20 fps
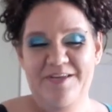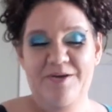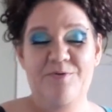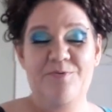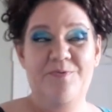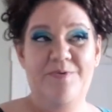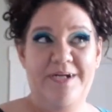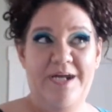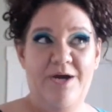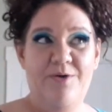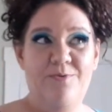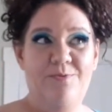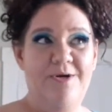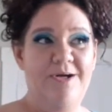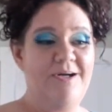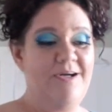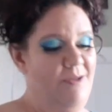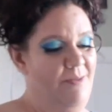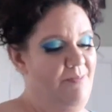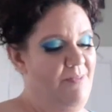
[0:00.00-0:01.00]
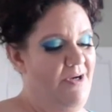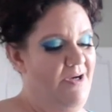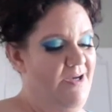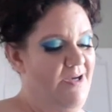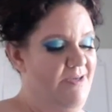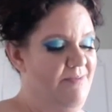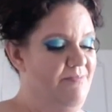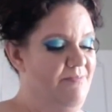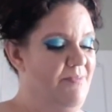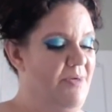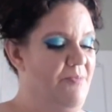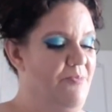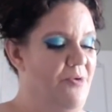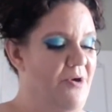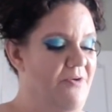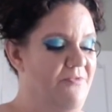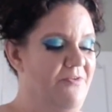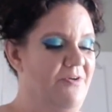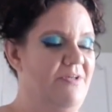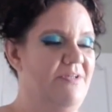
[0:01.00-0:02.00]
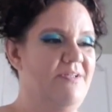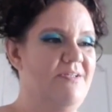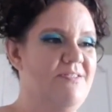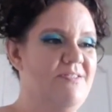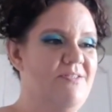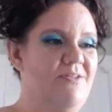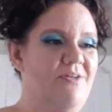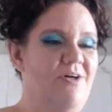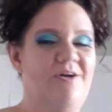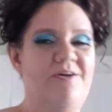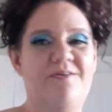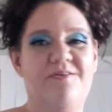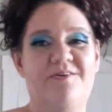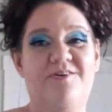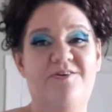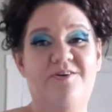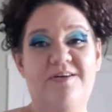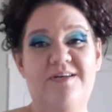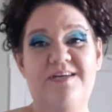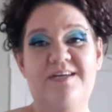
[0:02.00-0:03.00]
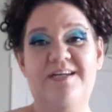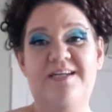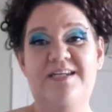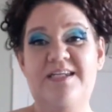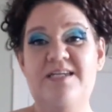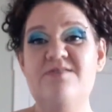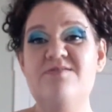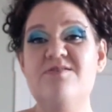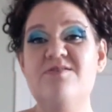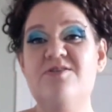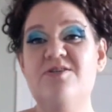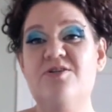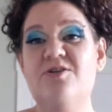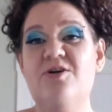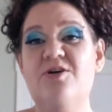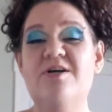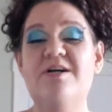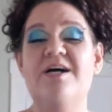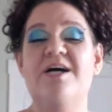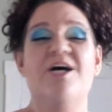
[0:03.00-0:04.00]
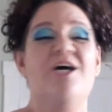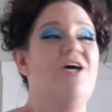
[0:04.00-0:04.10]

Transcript: When I work, my boyfriend does a lot of the cooking, and he's a good cook.